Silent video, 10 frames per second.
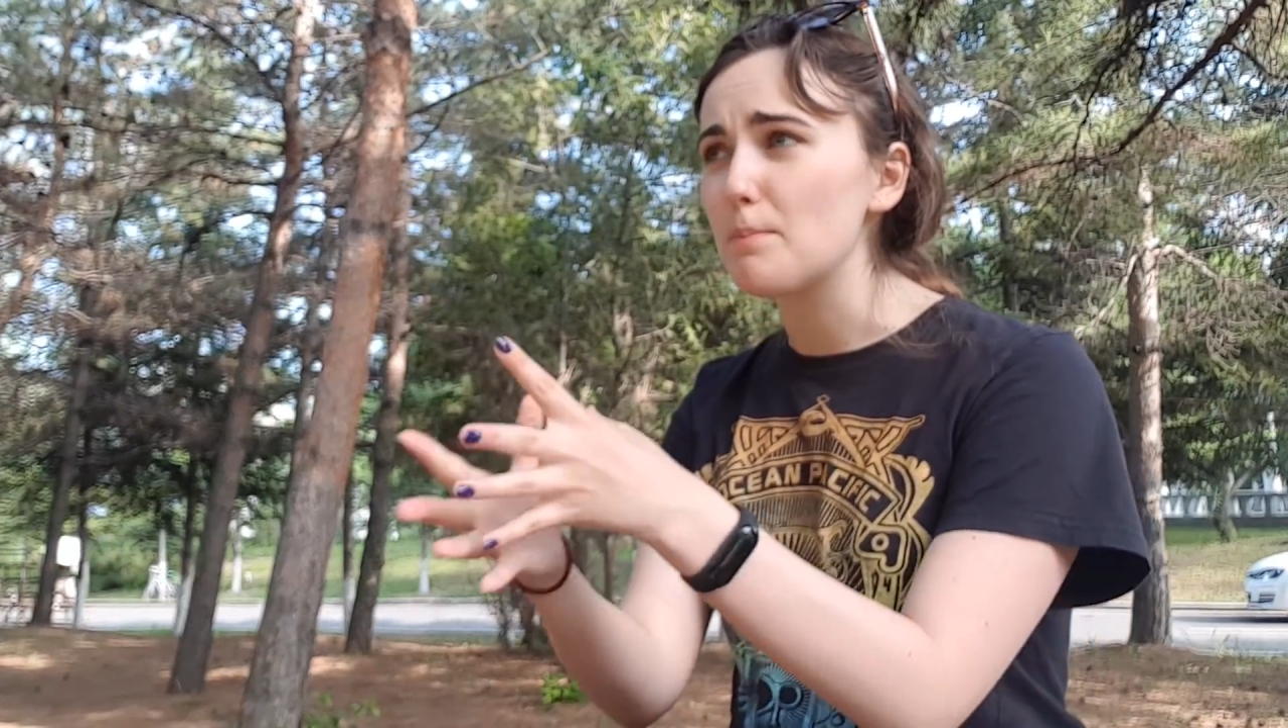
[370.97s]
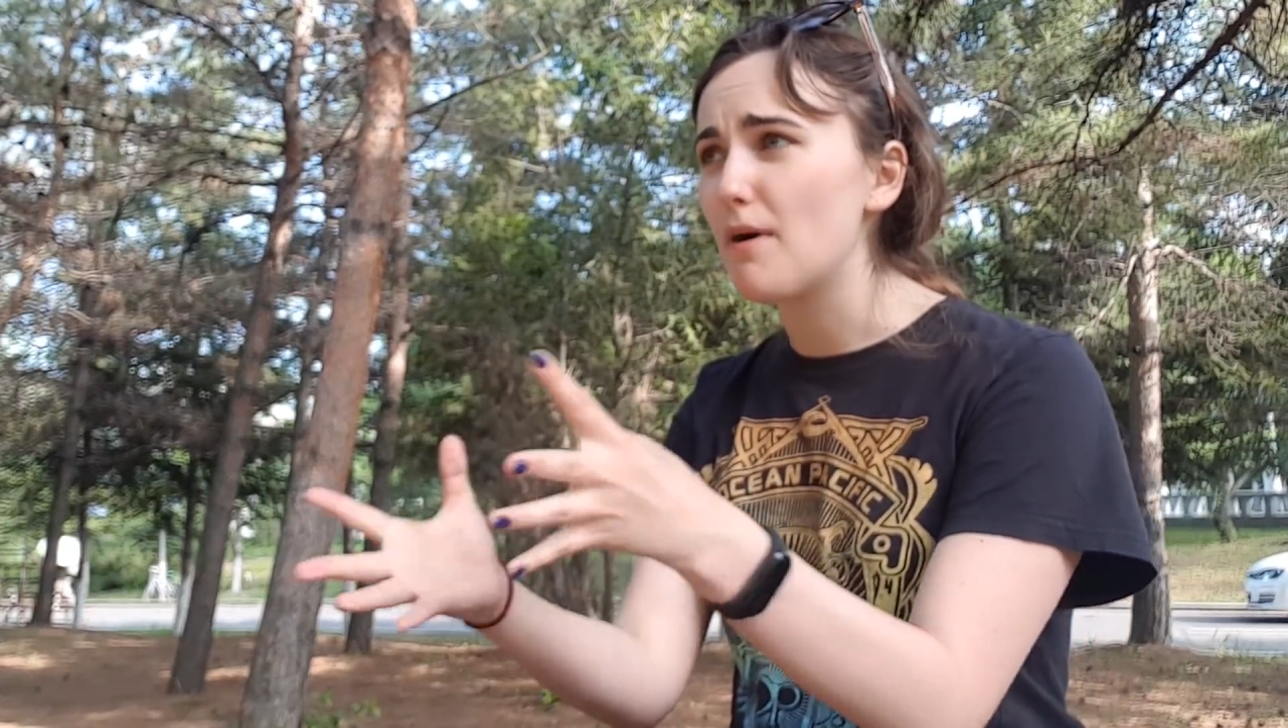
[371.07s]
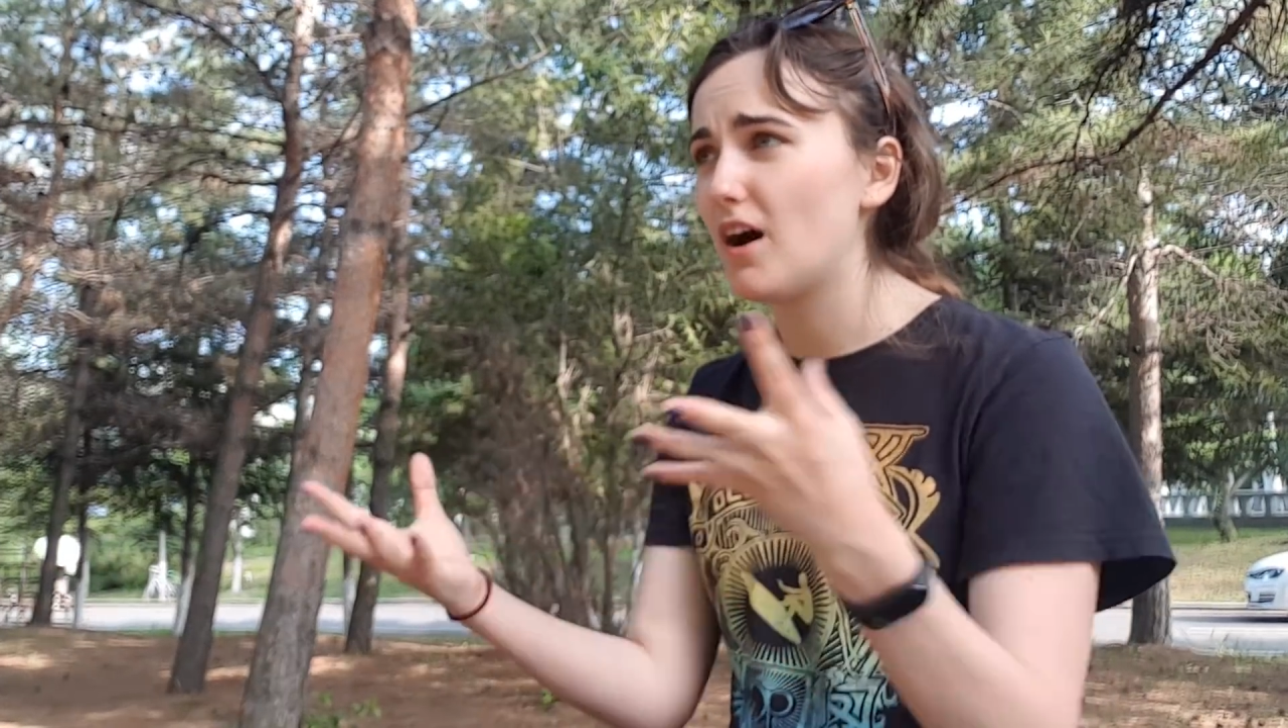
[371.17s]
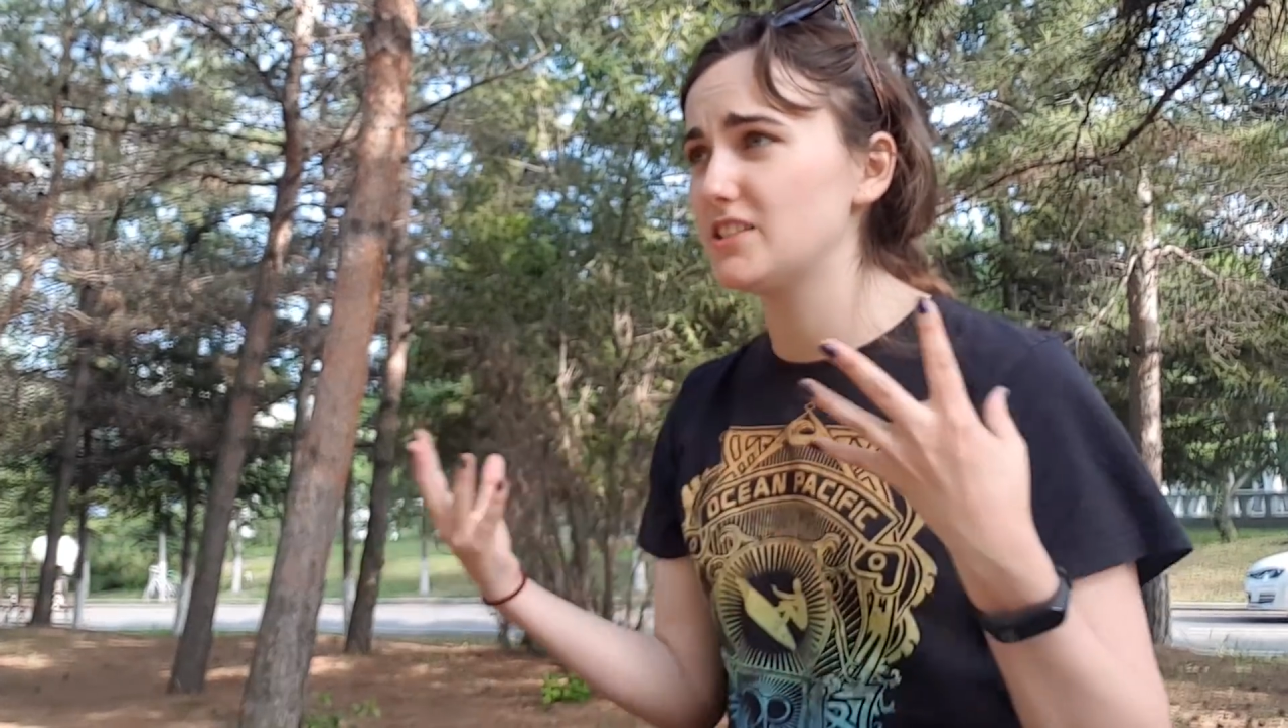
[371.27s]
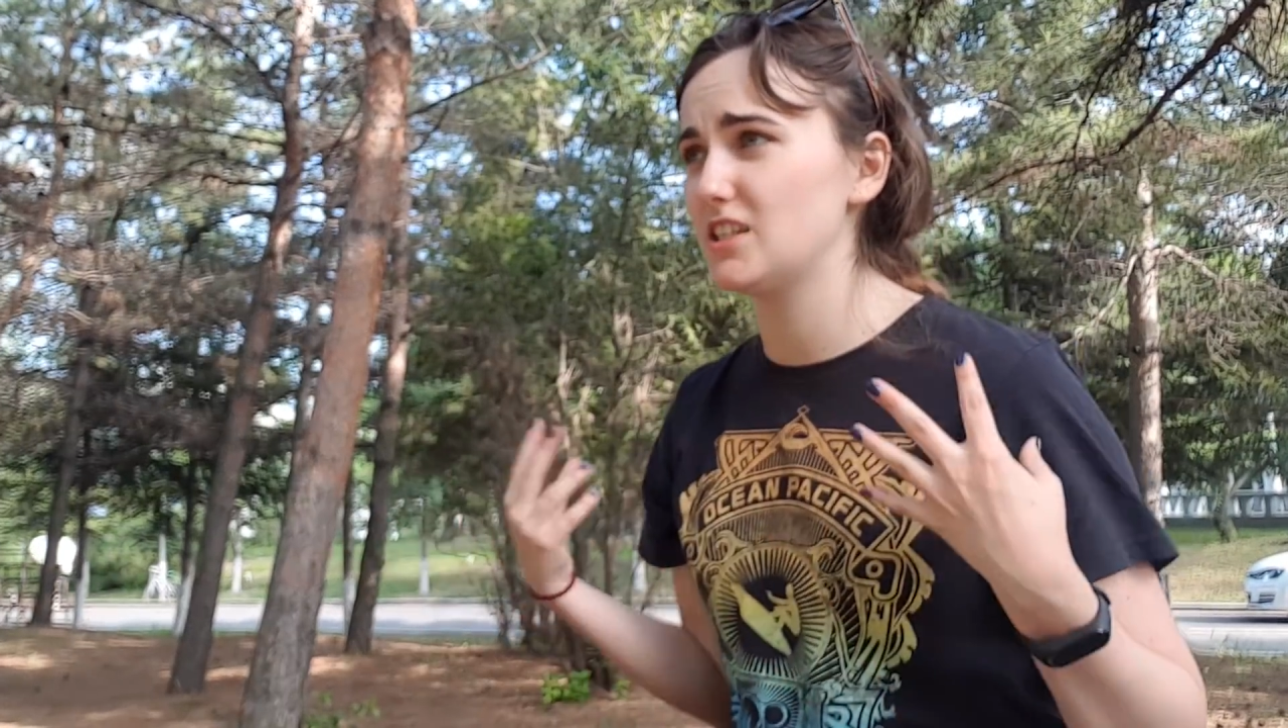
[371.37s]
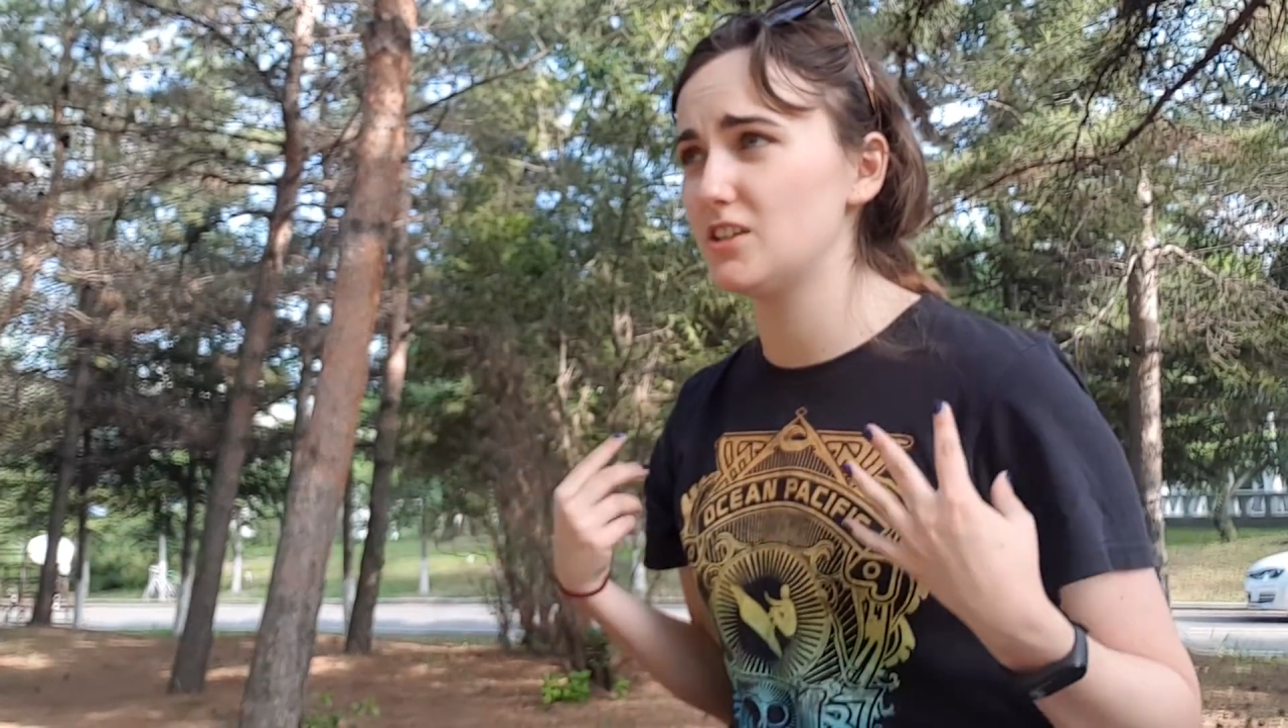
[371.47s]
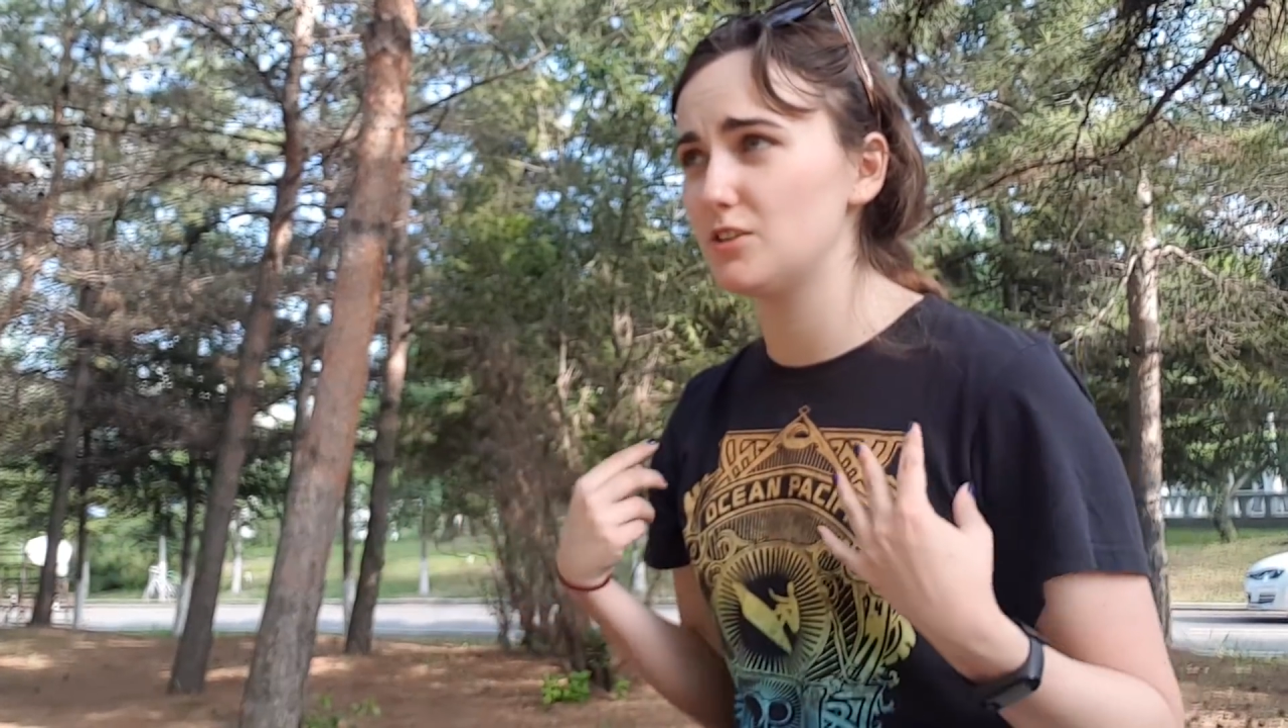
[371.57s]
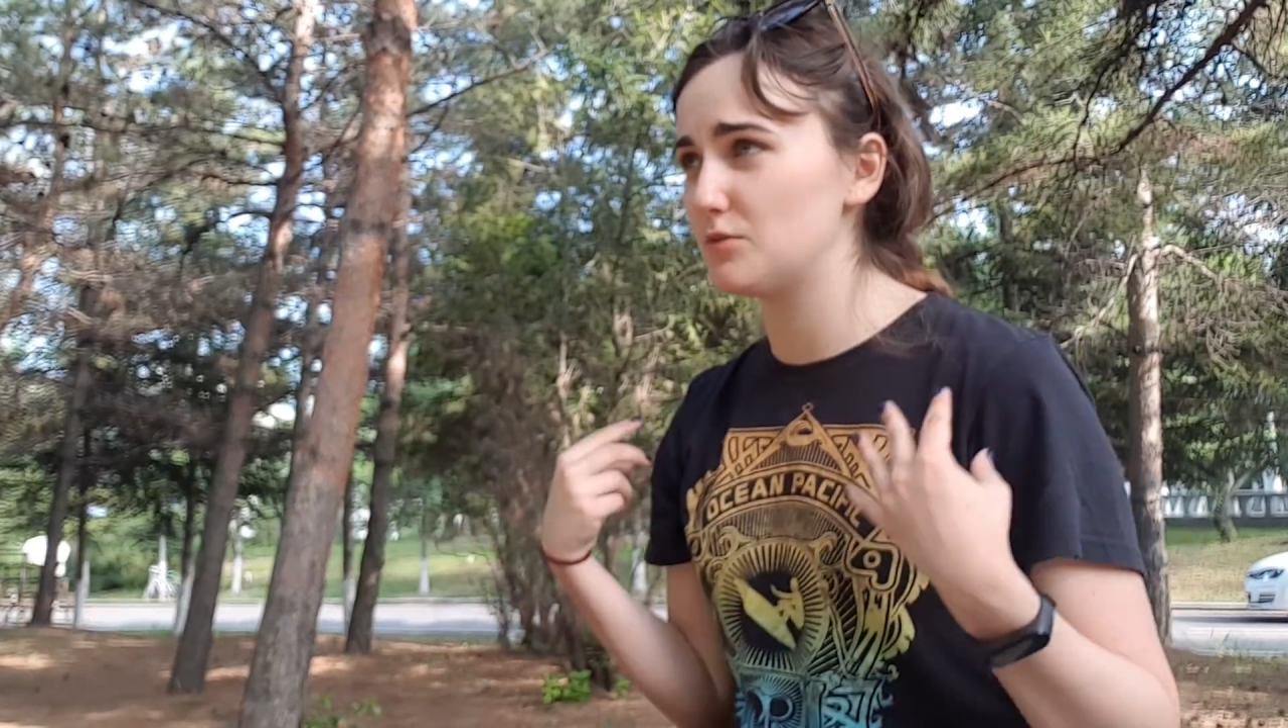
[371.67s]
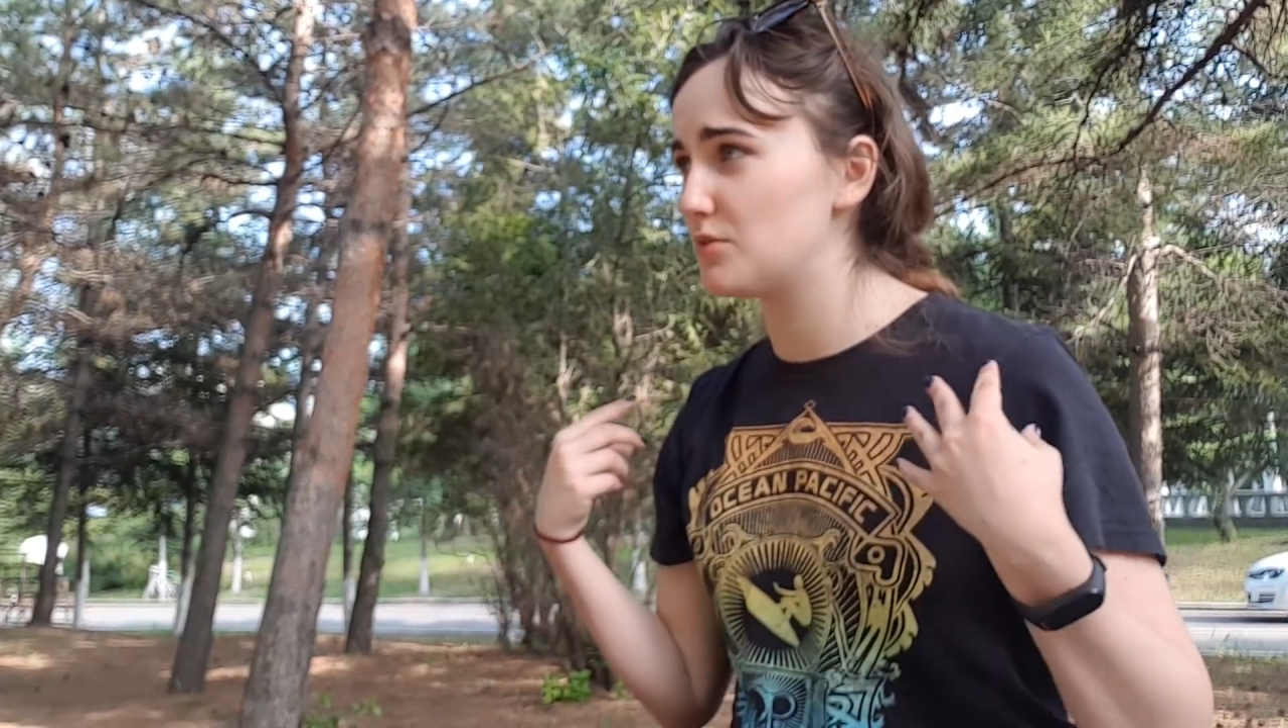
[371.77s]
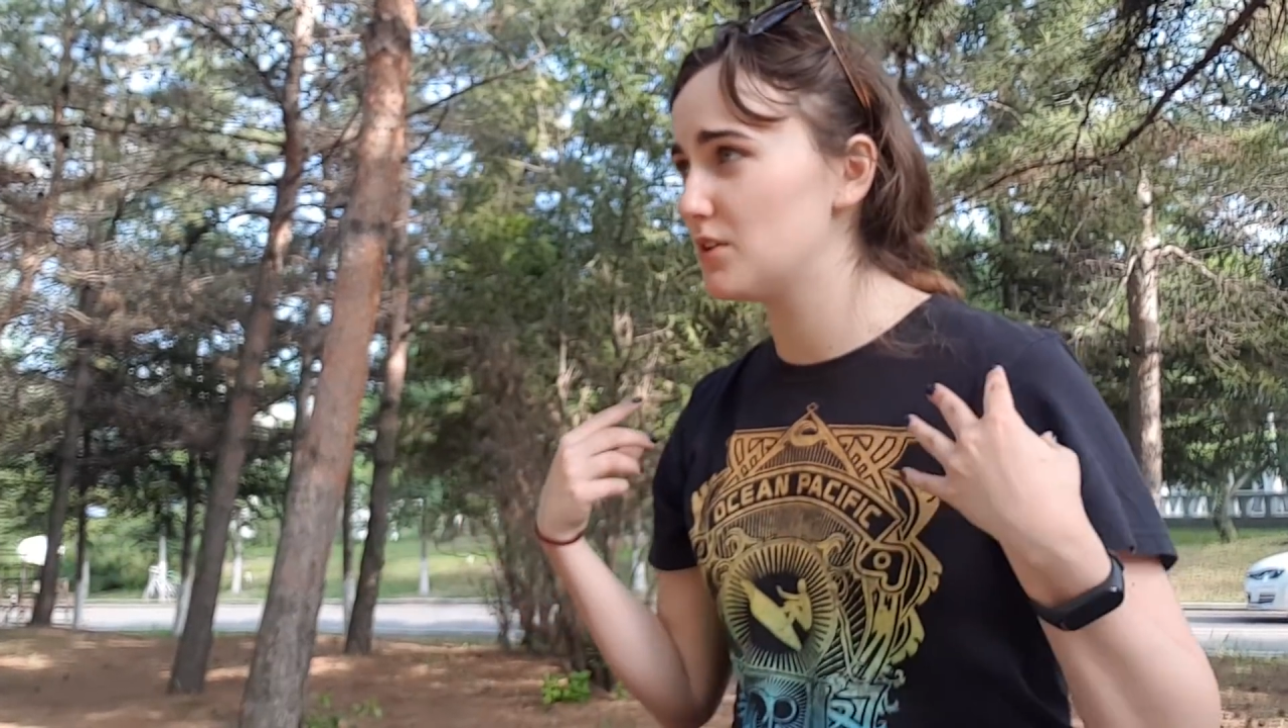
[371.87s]

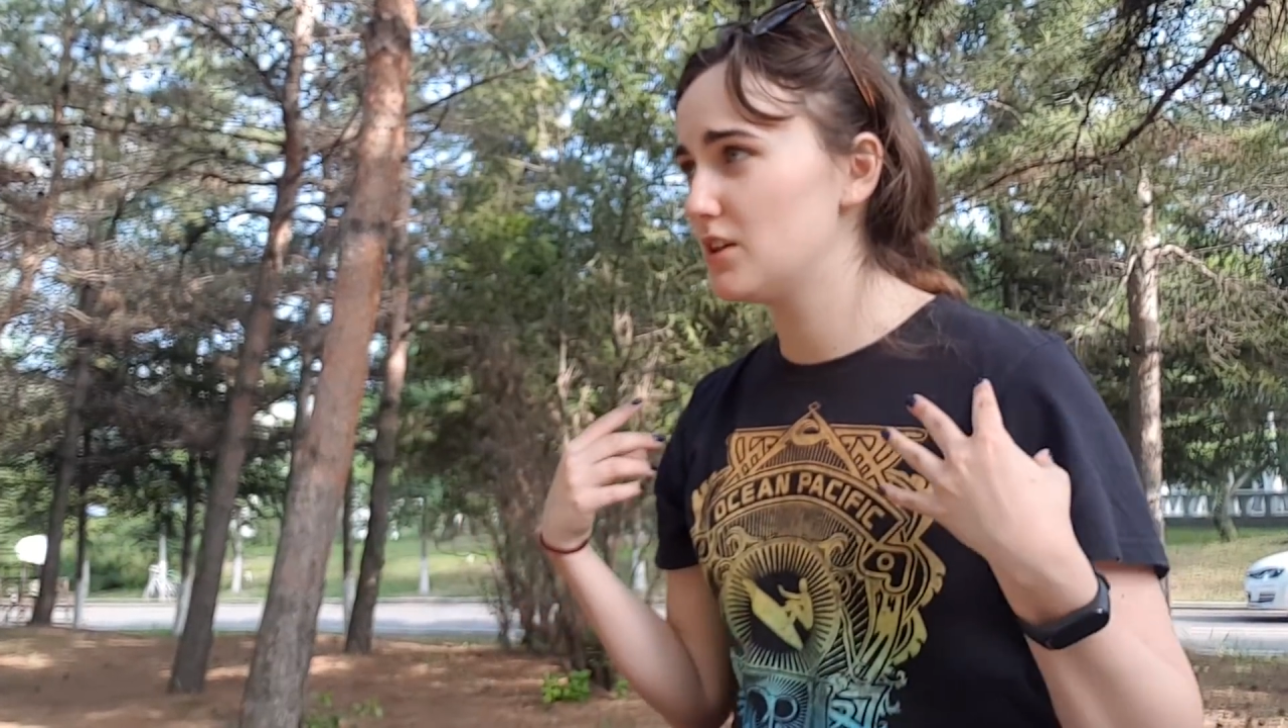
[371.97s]
positive